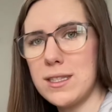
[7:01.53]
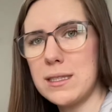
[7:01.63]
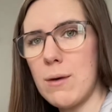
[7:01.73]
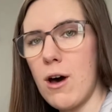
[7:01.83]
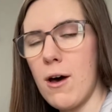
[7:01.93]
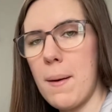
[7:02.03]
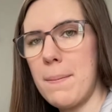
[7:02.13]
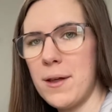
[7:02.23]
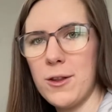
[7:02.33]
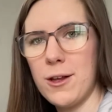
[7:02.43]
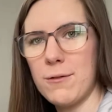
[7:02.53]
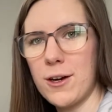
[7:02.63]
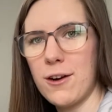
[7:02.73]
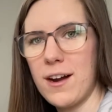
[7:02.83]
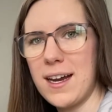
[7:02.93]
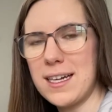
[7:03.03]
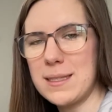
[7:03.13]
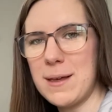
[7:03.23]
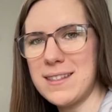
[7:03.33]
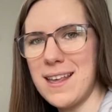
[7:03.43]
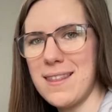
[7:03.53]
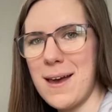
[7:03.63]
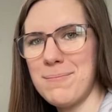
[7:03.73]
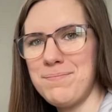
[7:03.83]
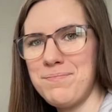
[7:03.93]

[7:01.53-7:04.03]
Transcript: small monthly recurring expense on them.